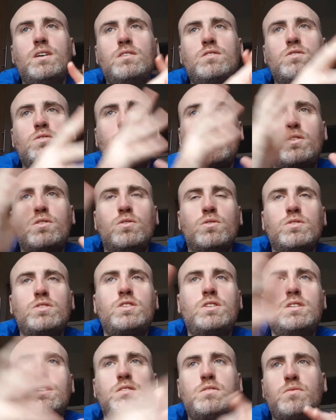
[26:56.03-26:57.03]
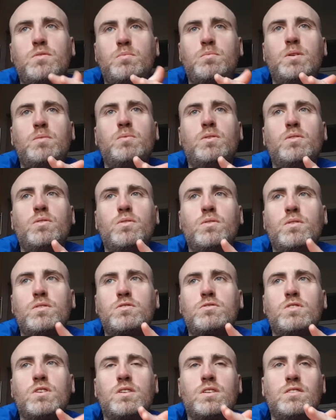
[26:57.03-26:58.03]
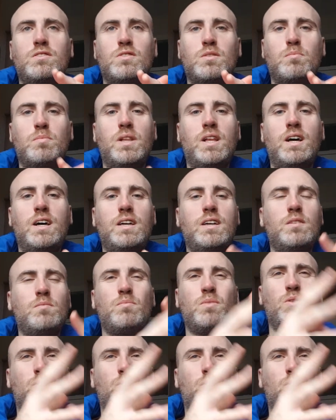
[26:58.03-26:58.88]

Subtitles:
So the coaching is for people who are struggling to apply it,